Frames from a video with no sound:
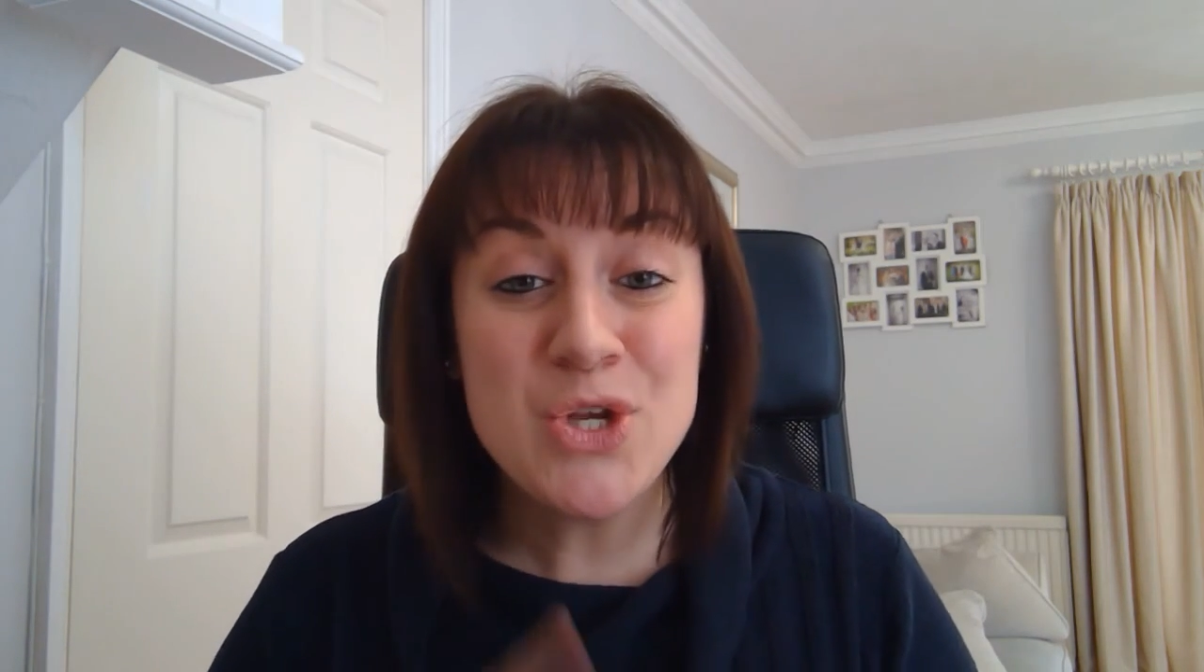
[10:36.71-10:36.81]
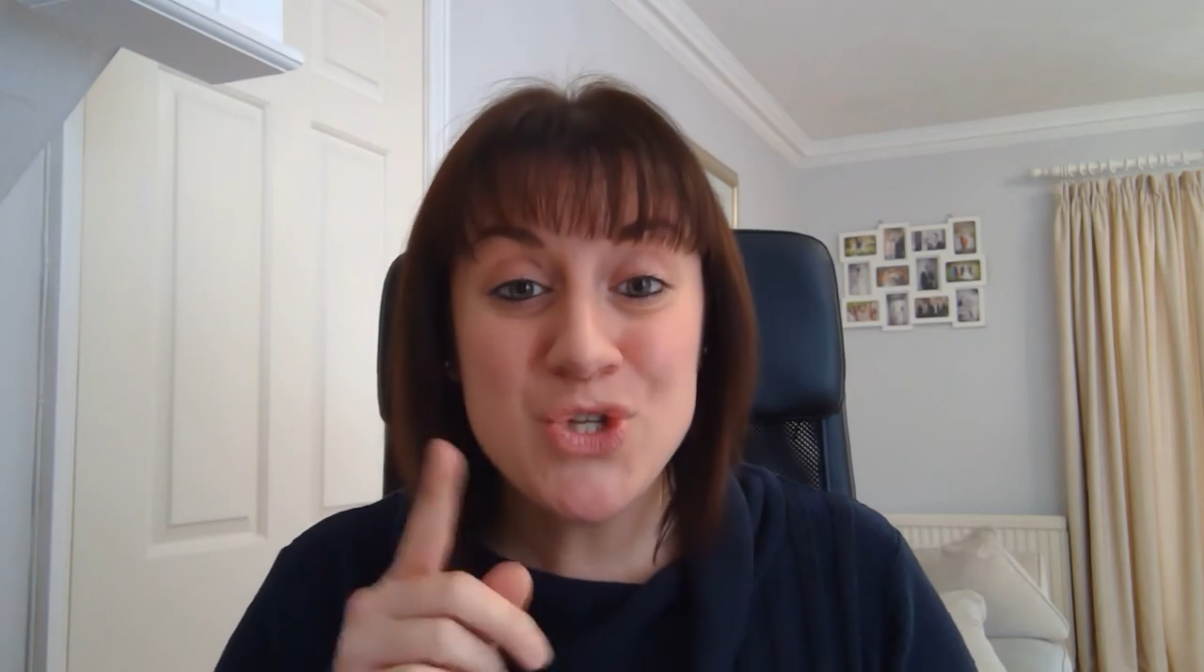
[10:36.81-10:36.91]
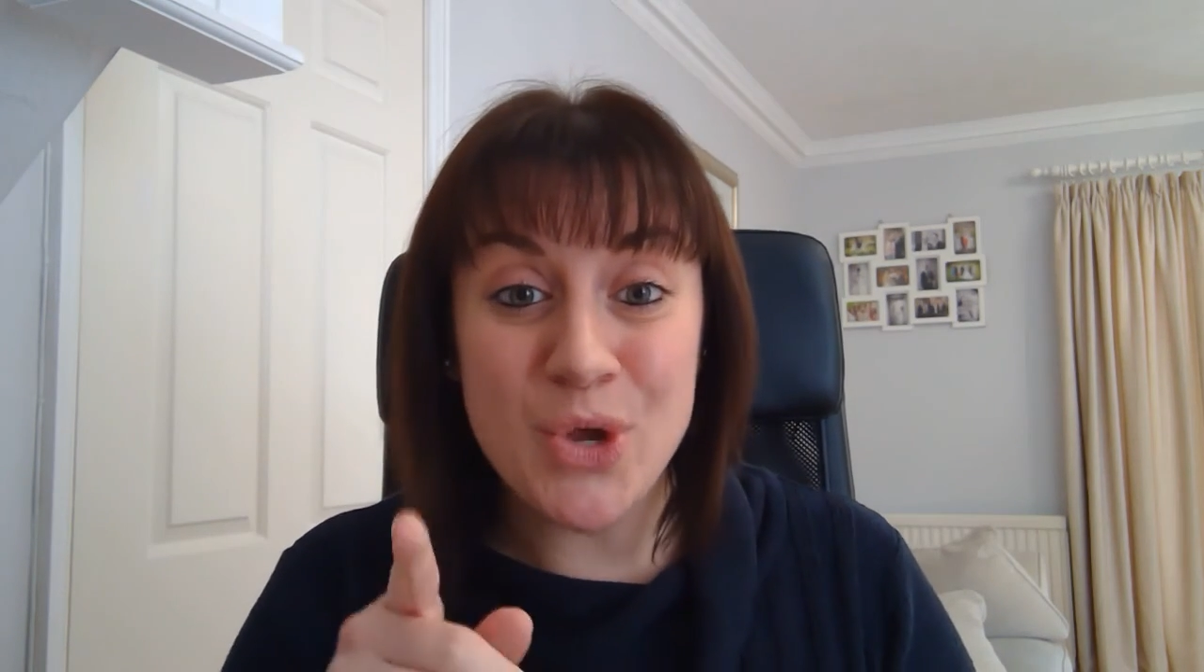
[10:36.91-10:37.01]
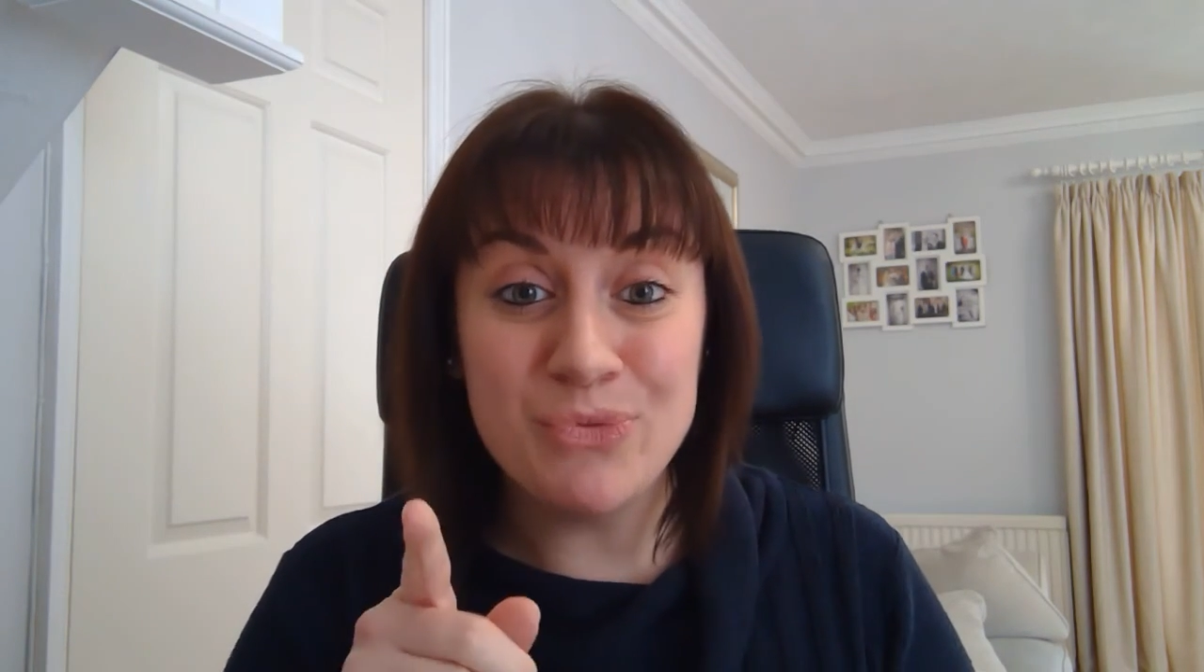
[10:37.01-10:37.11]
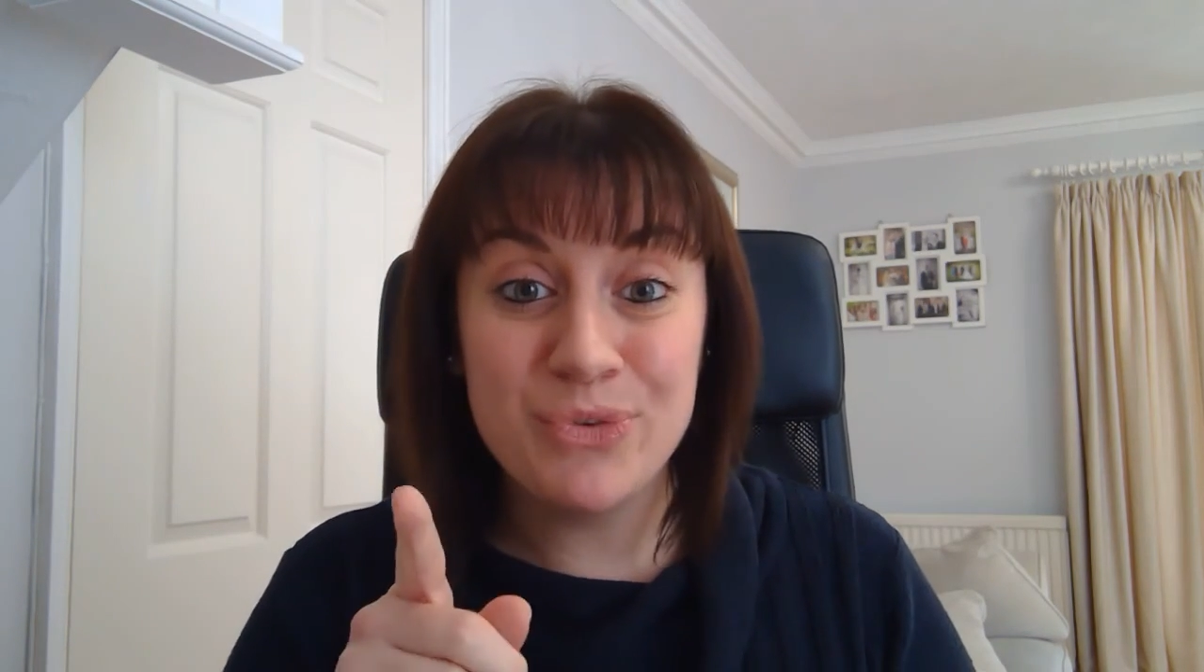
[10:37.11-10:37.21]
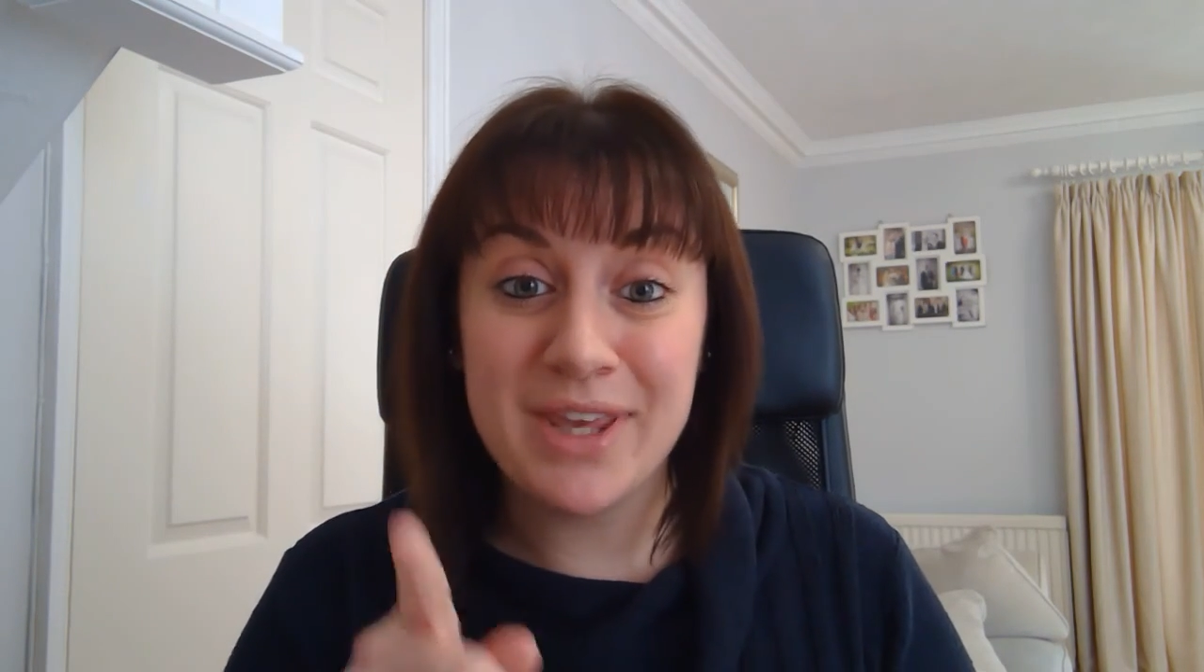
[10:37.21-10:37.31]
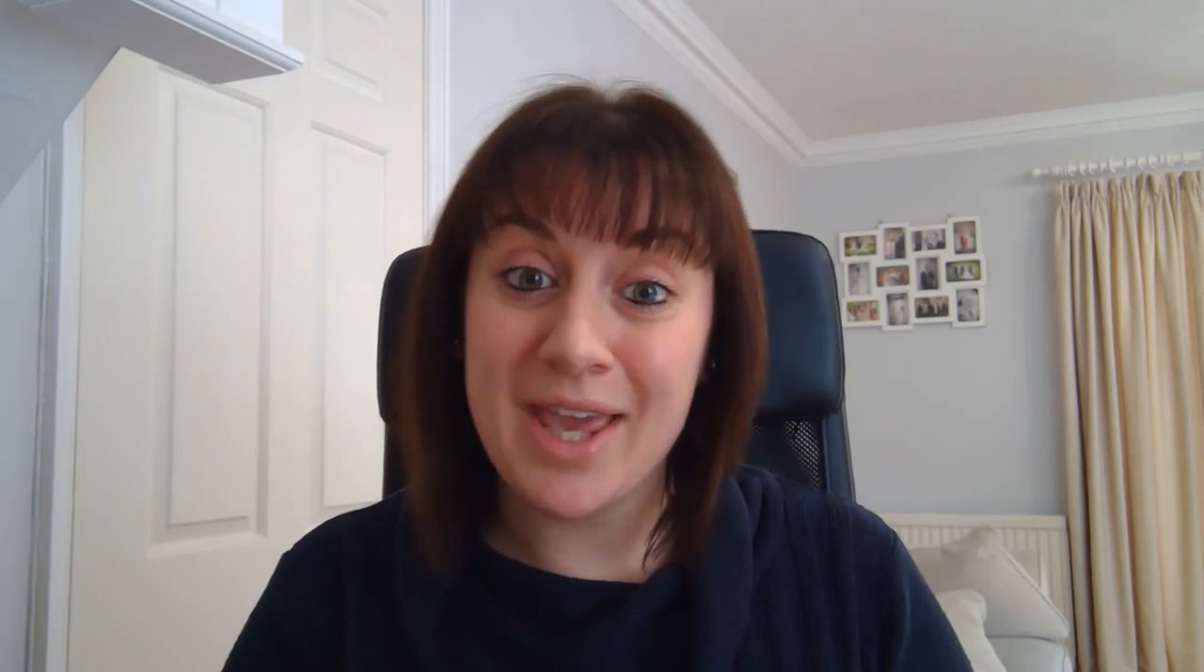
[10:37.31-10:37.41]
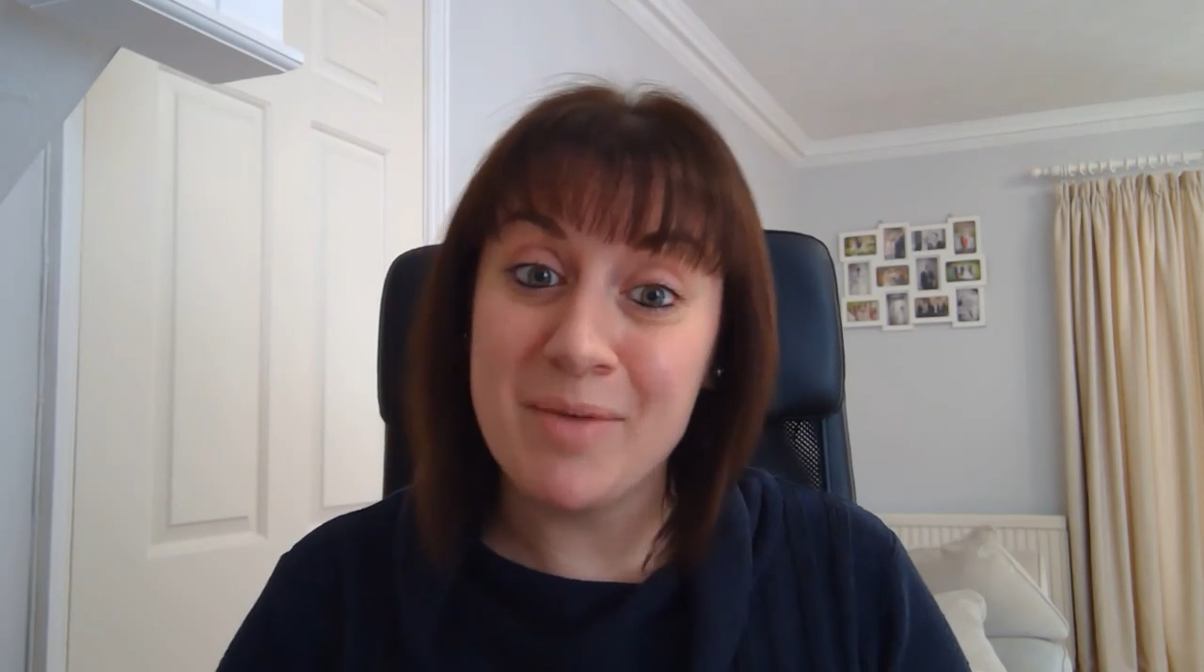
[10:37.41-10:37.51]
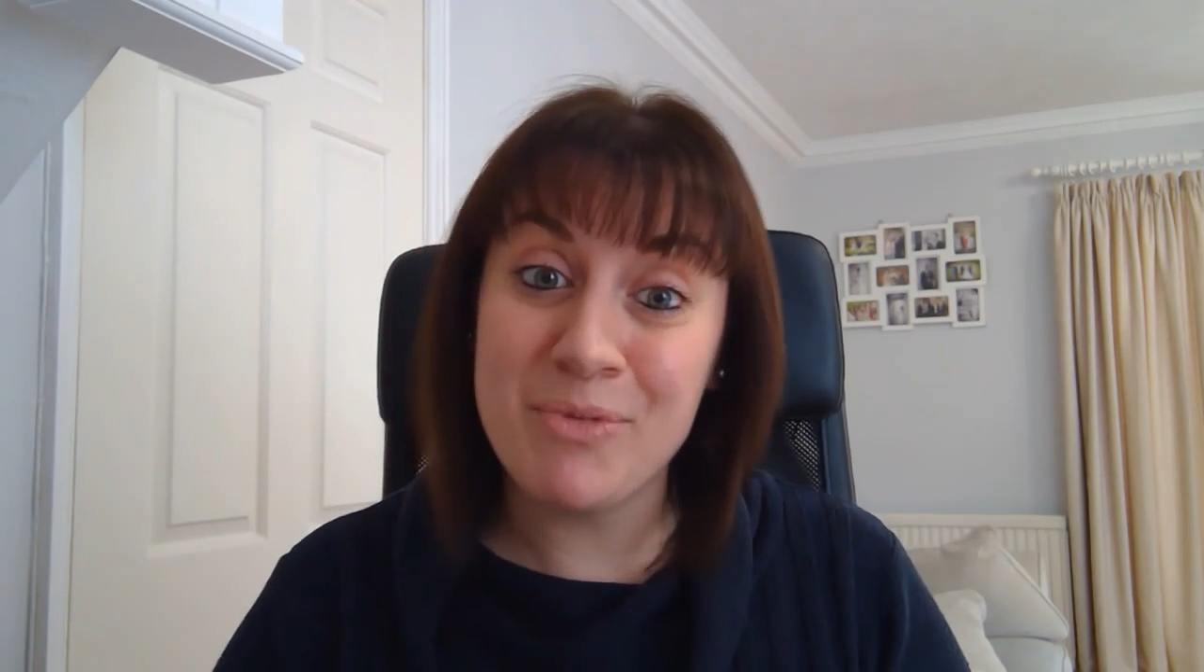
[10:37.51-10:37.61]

Don't forget,